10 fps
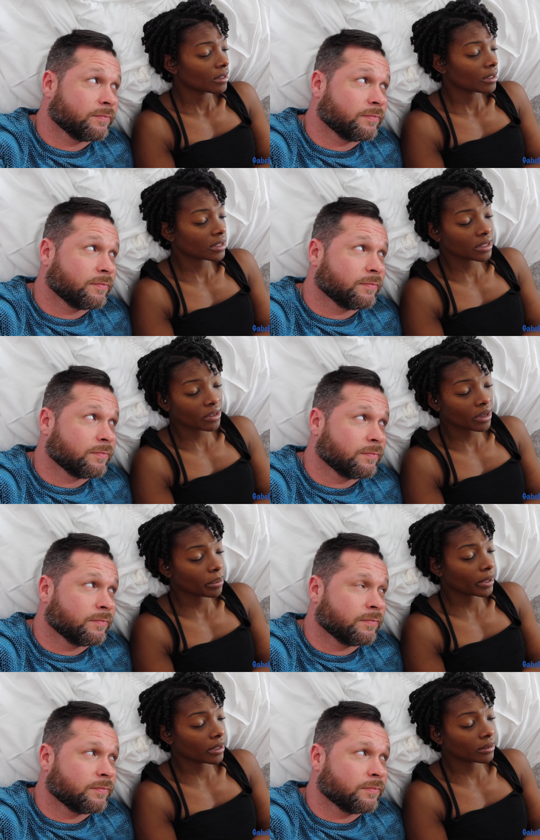Speaker 1: I still
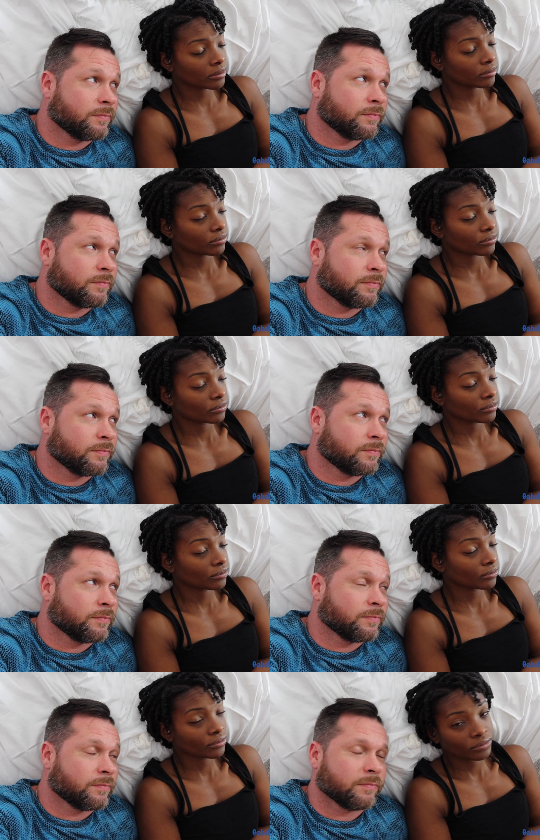got
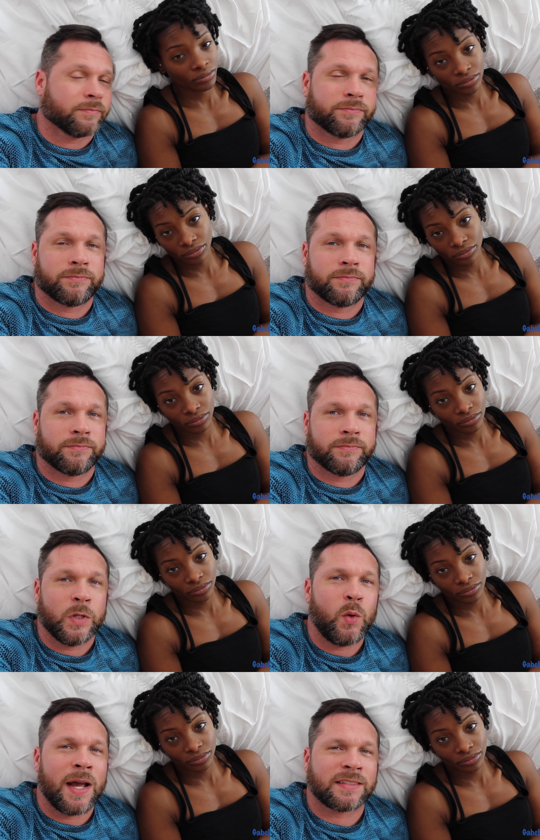
Speaker 2: that.
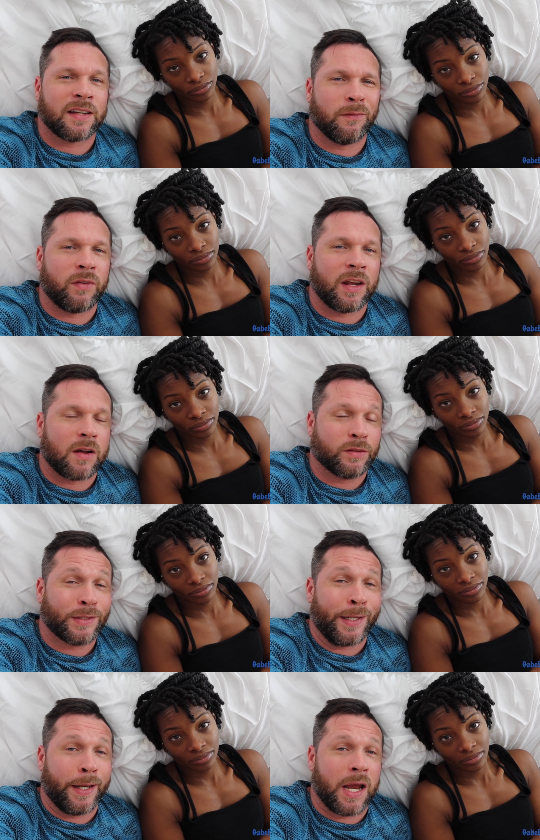Who has an event on
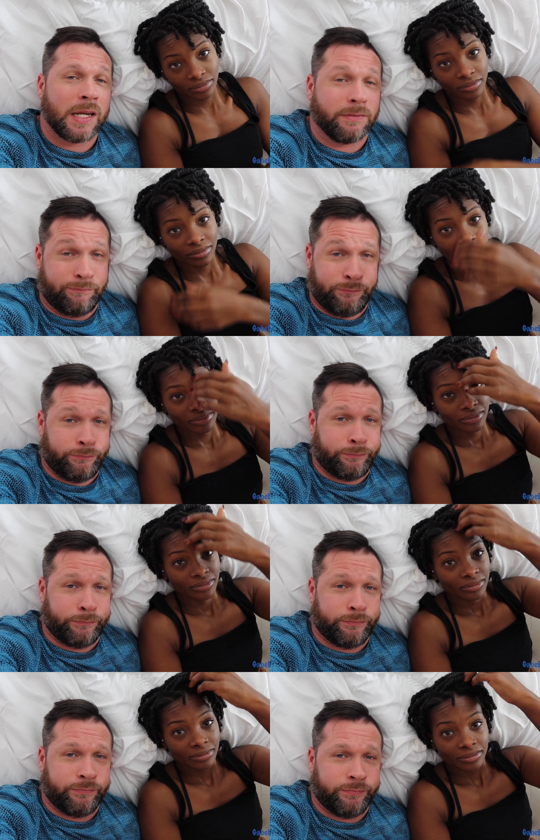Sunday night?
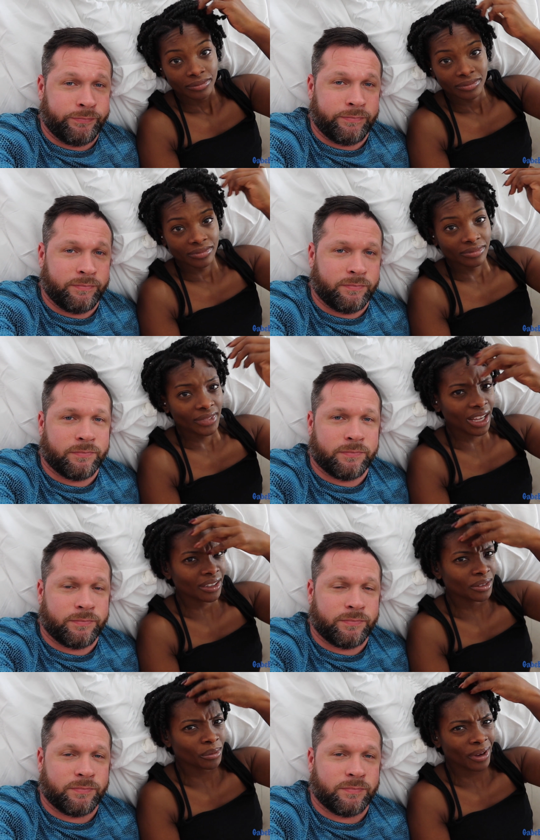I
Speaker 1: don't
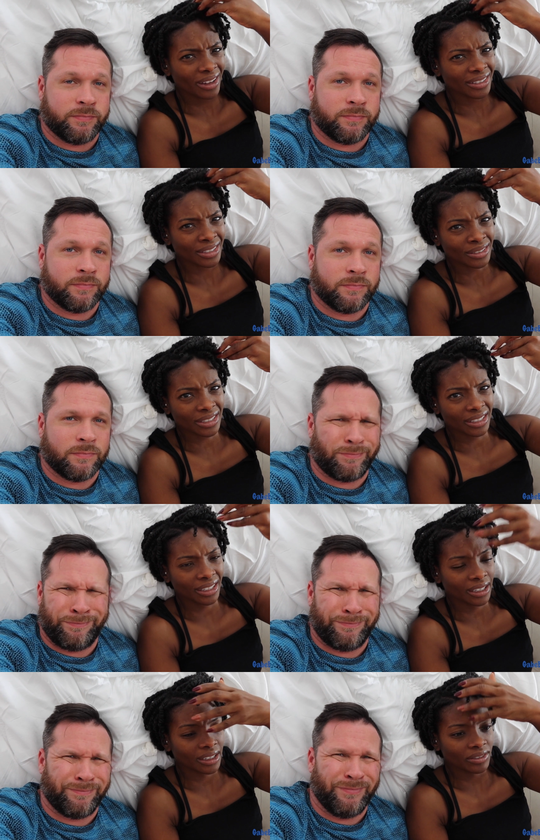know why it's on
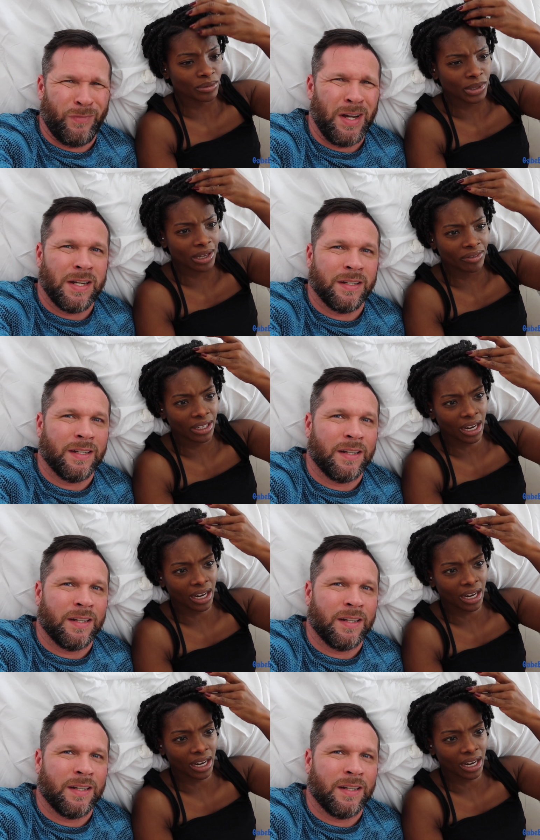Sunday